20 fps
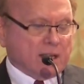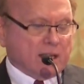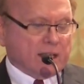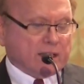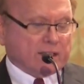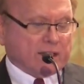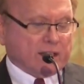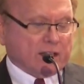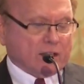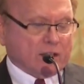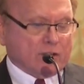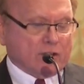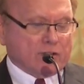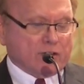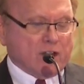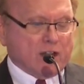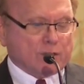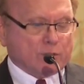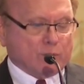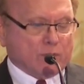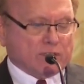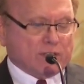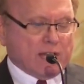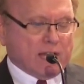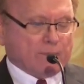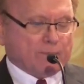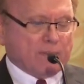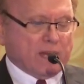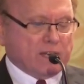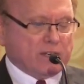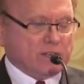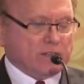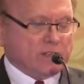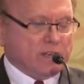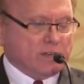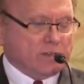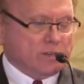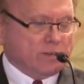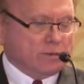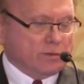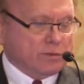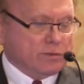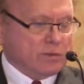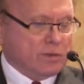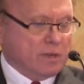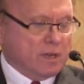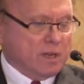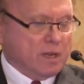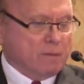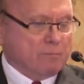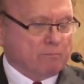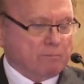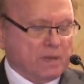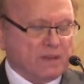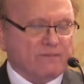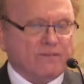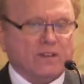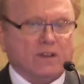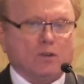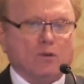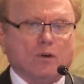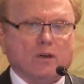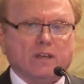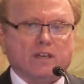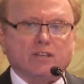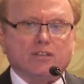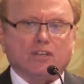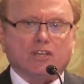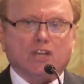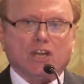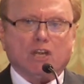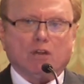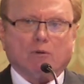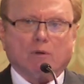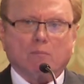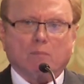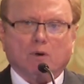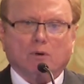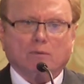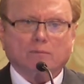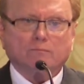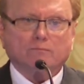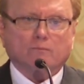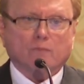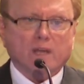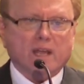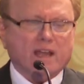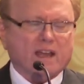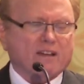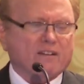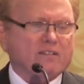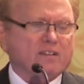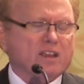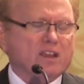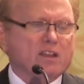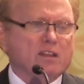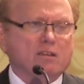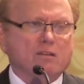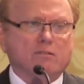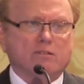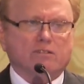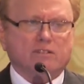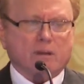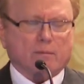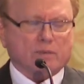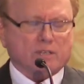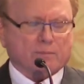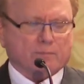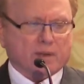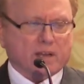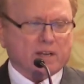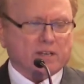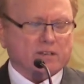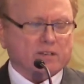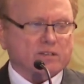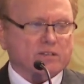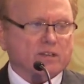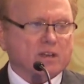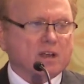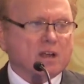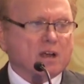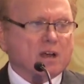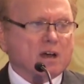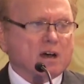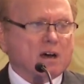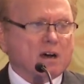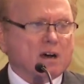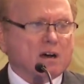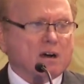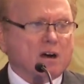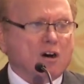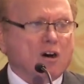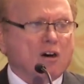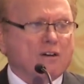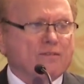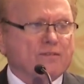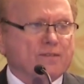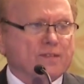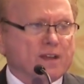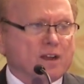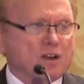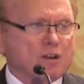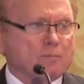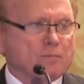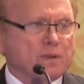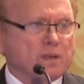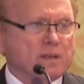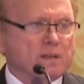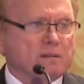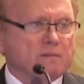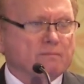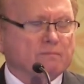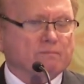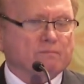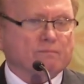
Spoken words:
It can learn not to attack patient tissues. Pemphigoid is curable. We have huge numbers of patients off therapy,